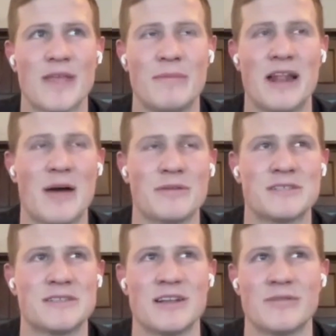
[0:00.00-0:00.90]
I mean,
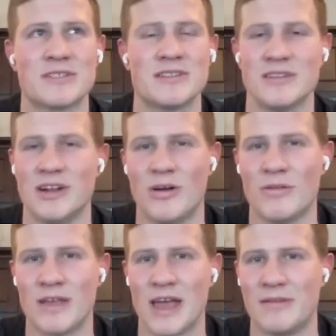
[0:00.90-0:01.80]
there was,
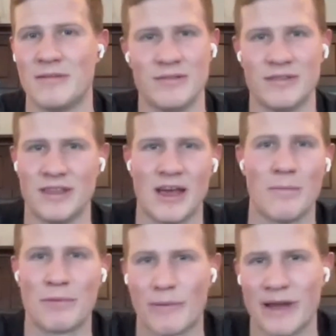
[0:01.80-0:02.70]
at the
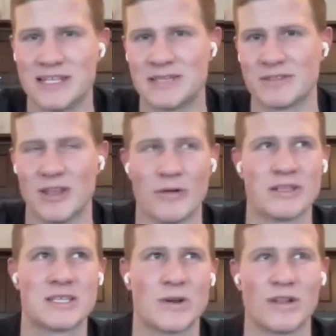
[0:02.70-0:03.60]
upper weights, it was
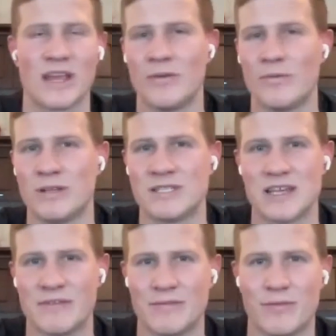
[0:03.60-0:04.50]
Logan Sterling at
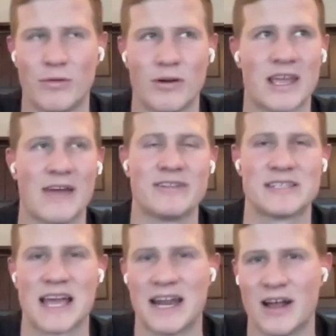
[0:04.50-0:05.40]
174, Kevin
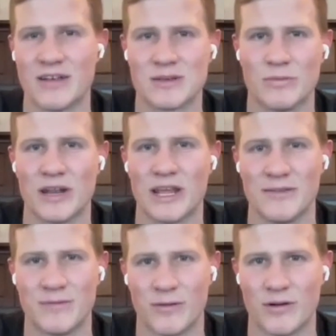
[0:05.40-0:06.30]
Steinhaus at
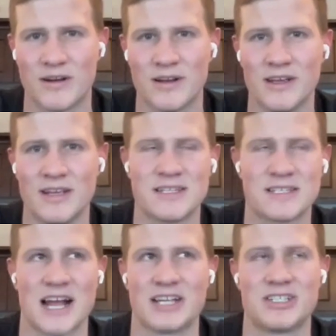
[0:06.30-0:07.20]
184,
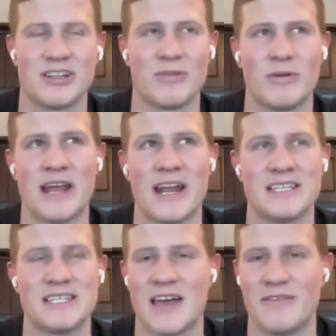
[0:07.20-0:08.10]
Scott Schiller at
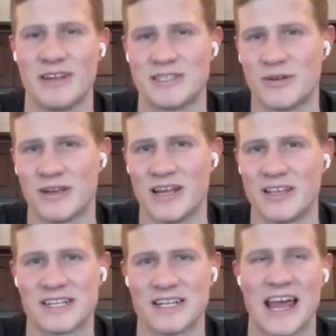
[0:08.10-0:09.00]
197, and Tony
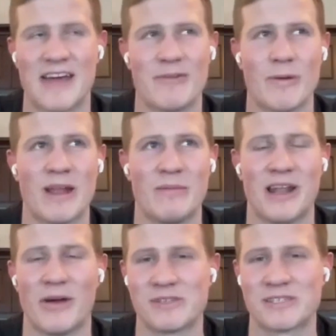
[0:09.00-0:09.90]
Nelson at heavyweight. I mean,
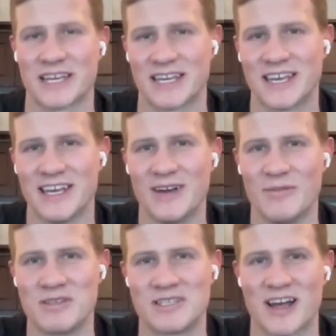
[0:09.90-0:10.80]
that was like,
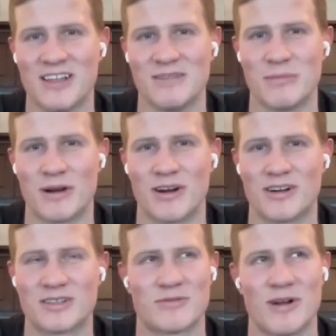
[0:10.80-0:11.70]
we used to call it
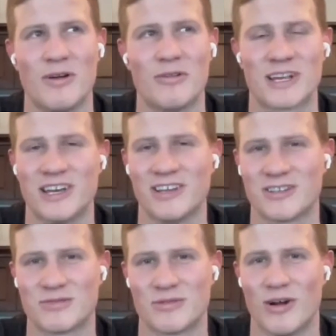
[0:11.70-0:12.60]
Murderer's Row or
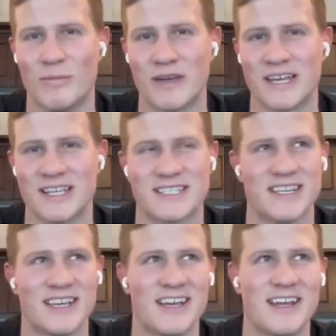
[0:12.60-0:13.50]
Killer's Row
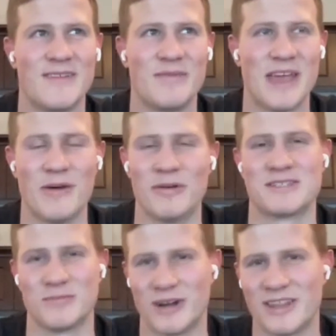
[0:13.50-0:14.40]
because it
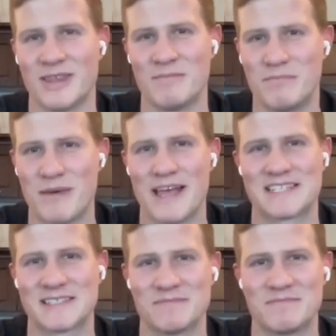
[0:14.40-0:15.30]
was one of the
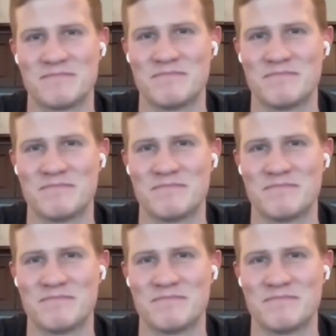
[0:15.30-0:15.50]
best,